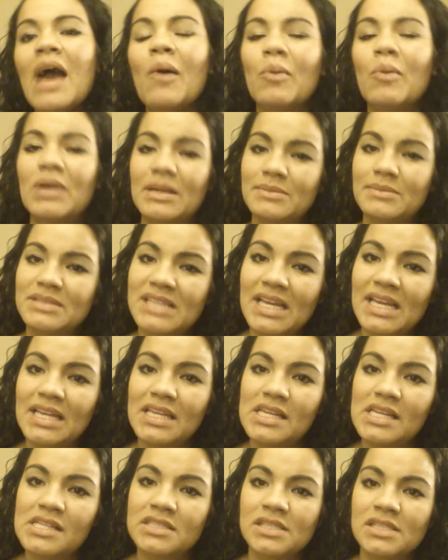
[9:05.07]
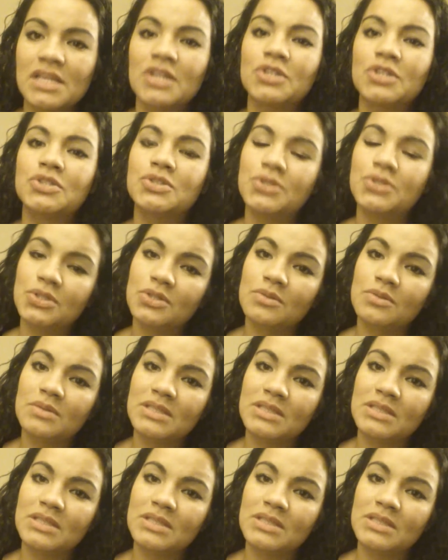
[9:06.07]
What I'm saying is do your